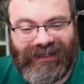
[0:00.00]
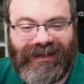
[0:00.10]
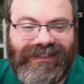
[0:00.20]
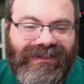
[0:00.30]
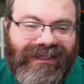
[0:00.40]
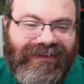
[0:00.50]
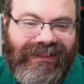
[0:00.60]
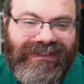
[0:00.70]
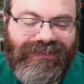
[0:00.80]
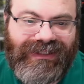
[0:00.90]
Uh, let's look at
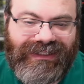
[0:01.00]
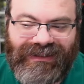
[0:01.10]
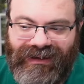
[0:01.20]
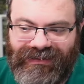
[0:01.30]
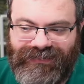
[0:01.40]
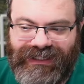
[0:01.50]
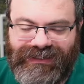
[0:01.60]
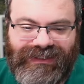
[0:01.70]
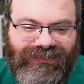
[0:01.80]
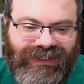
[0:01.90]
let's look what this column
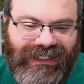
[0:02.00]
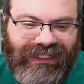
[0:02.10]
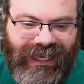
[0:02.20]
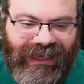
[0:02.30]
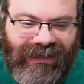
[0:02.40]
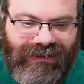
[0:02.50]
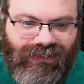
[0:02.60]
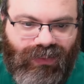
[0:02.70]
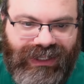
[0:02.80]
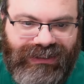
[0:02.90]
needs. We need a
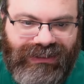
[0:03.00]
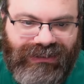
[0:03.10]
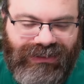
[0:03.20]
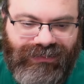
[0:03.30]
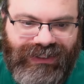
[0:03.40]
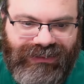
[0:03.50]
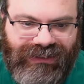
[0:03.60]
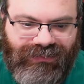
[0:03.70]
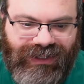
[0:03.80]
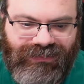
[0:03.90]
one. No, we don't
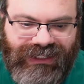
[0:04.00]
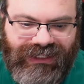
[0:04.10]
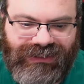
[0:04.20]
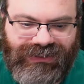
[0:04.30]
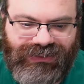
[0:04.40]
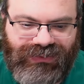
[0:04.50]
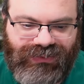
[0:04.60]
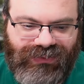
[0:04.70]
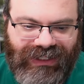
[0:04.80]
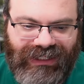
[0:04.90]
need a one. We need a
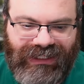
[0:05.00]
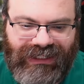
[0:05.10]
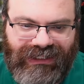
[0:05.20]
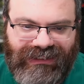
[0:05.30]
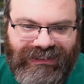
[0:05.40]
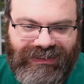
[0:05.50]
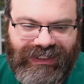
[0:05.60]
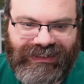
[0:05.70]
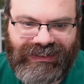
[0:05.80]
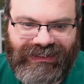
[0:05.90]
two,
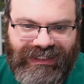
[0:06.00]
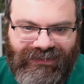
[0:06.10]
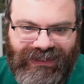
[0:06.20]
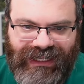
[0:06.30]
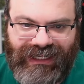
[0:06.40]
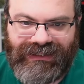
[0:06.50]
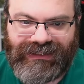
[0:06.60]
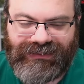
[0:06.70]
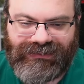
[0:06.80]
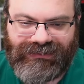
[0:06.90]
six, seven,
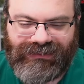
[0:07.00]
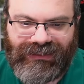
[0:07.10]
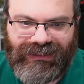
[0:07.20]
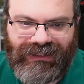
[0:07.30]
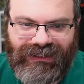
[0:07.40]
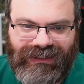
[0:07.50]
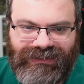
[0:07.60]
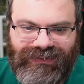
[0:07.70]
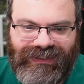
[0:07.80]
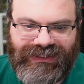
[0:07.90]
eight.
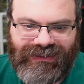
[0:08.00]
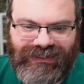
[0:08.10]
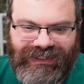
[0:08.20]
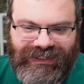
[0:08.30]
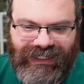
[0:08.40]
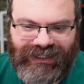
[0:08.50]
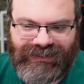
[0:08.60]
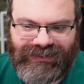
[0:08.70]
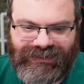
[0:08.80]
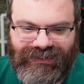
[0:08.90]
So these aren't
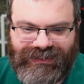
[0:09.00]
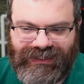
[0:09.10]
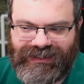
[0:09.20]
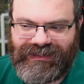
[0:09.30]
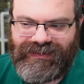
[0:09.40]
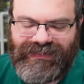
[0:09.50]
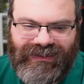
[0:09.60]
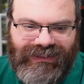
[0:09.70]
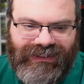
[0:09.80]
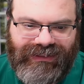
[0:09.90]
6, so the 6 ends up
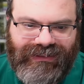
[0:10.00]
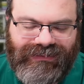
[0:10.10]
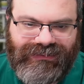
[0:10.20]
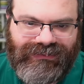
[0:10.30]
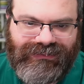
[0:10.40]
down here.